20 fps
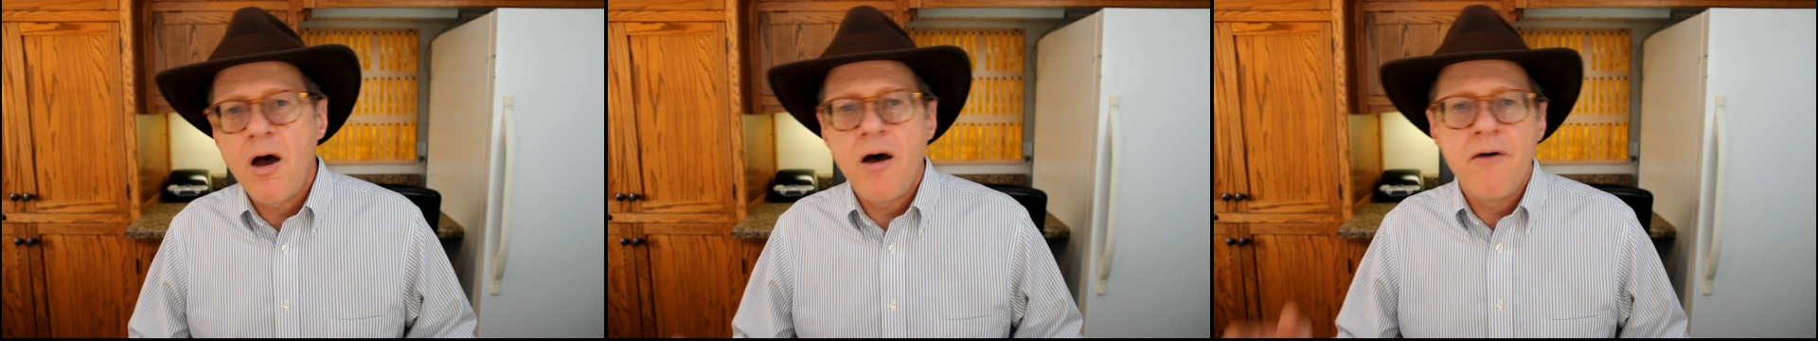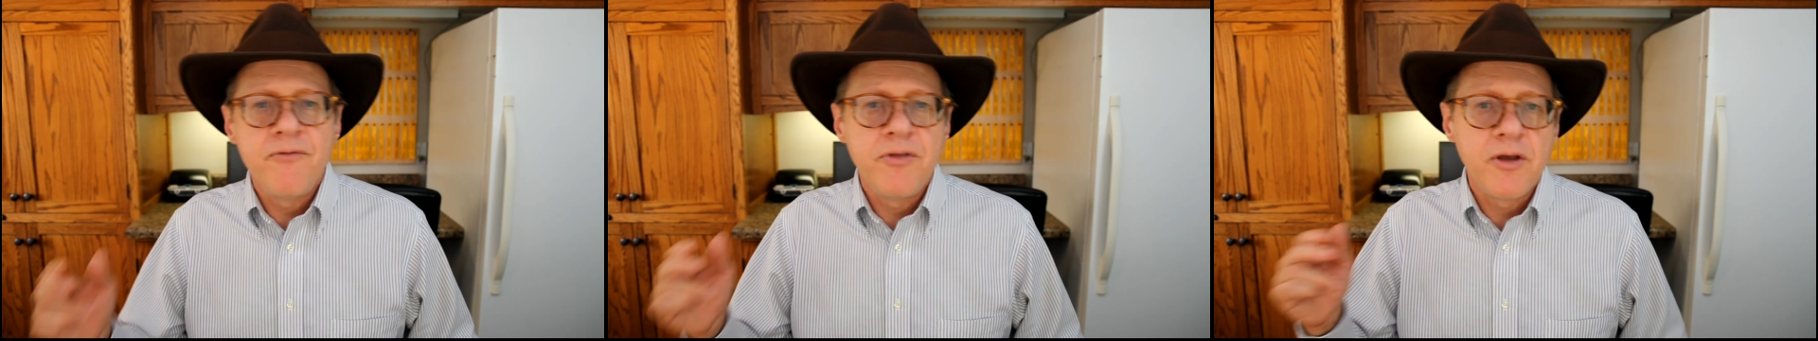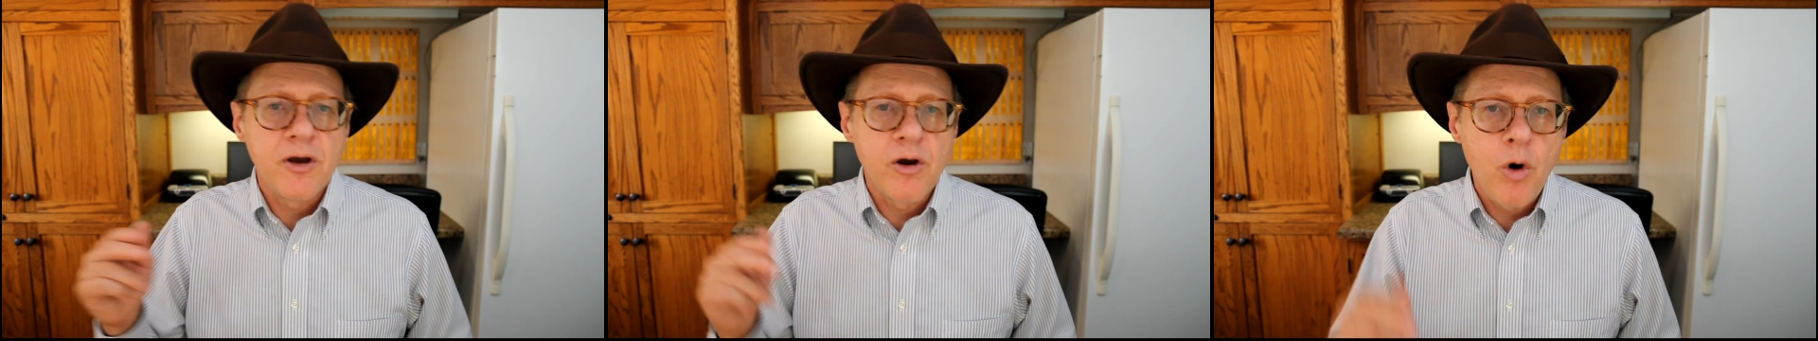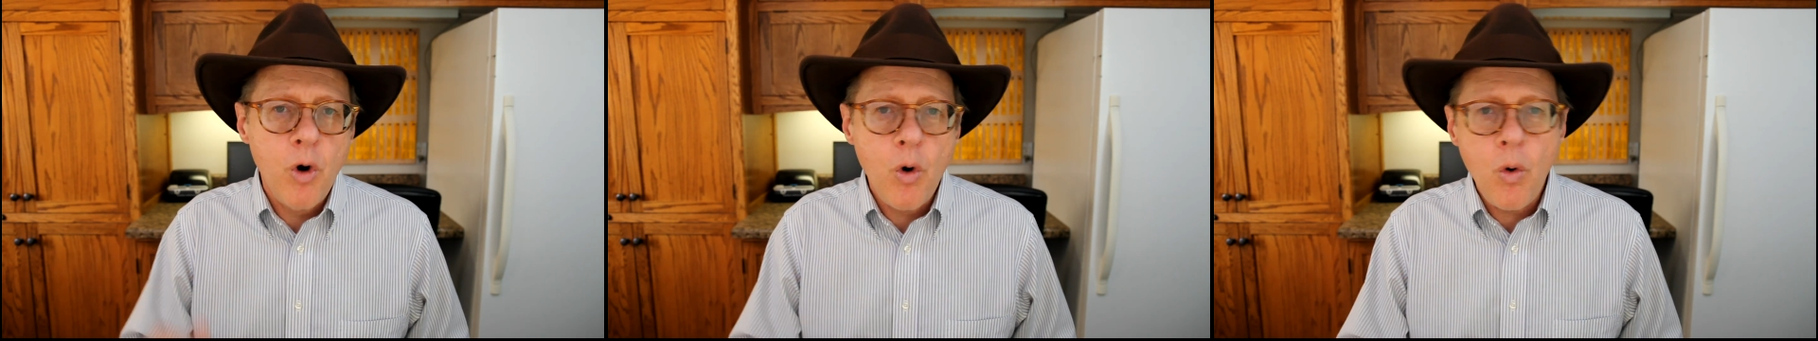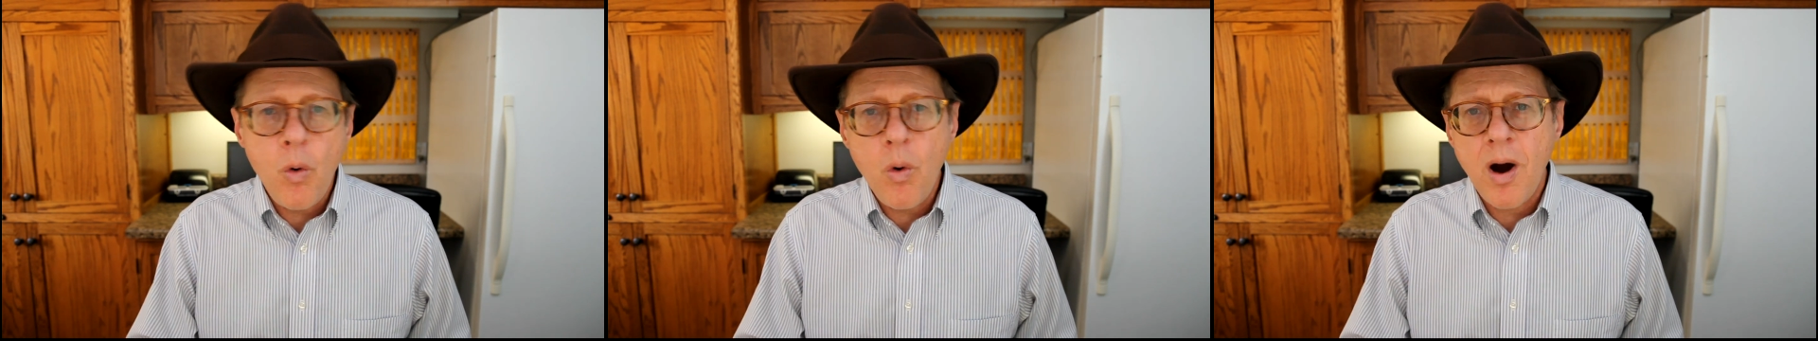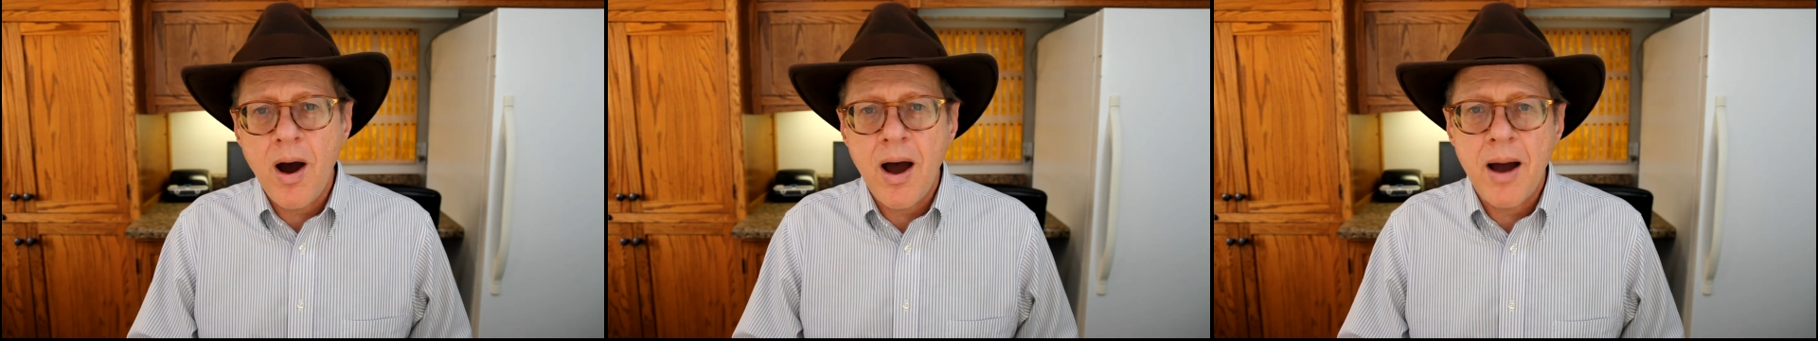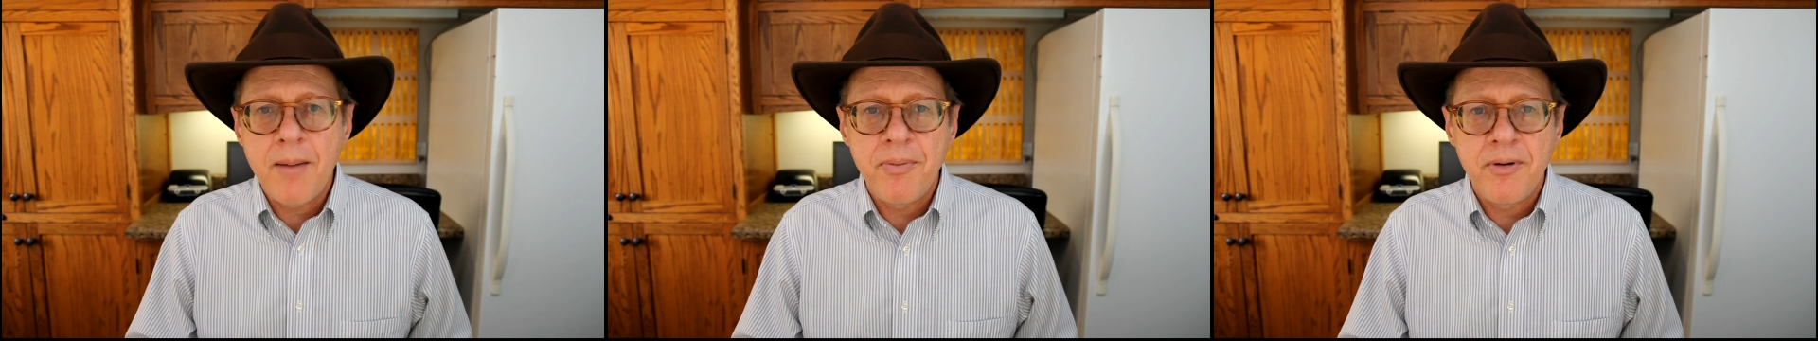of the
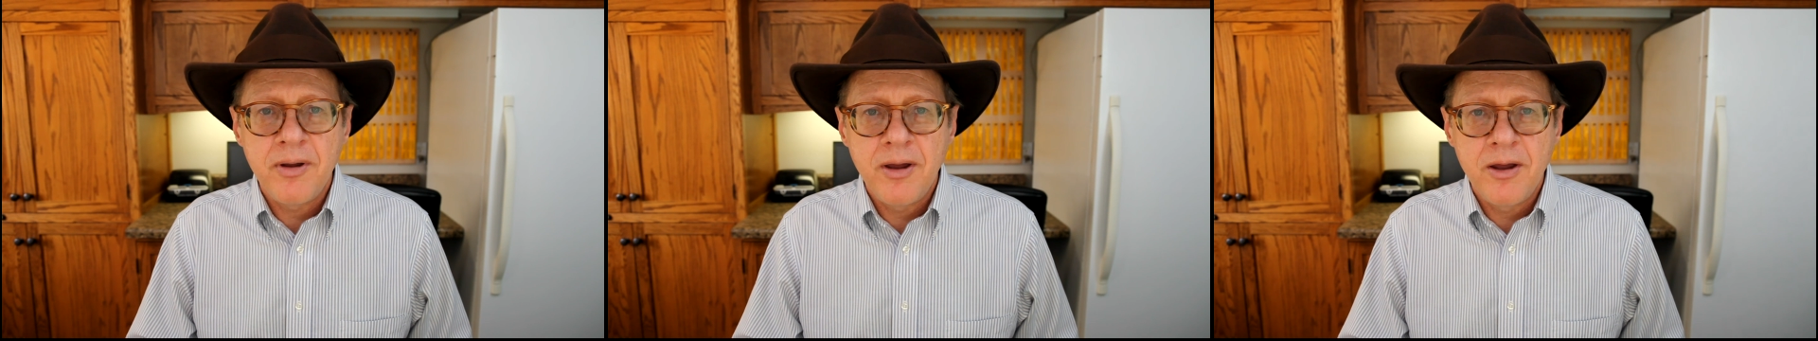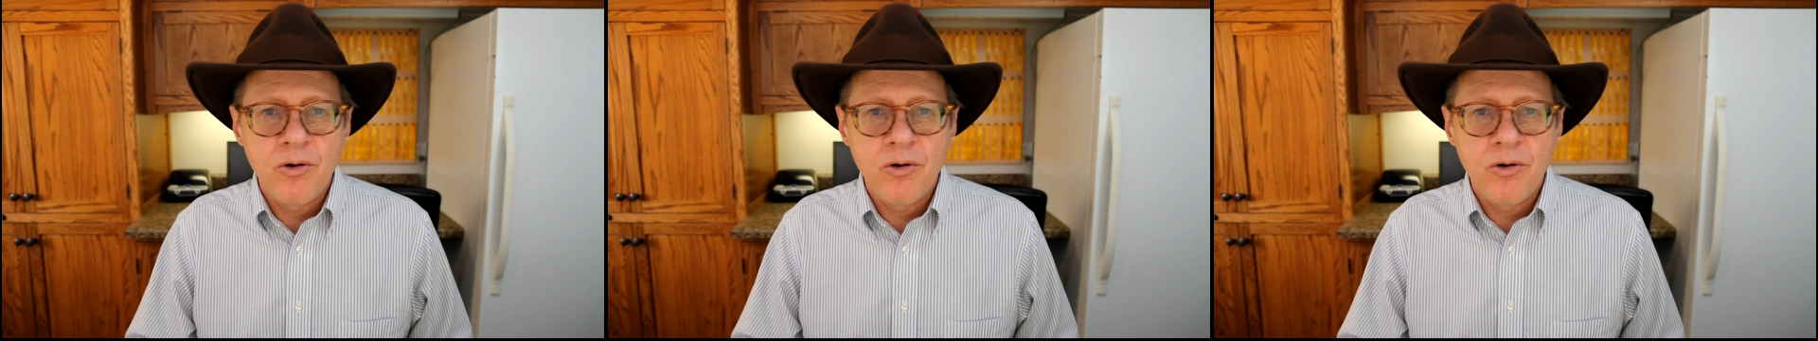co-op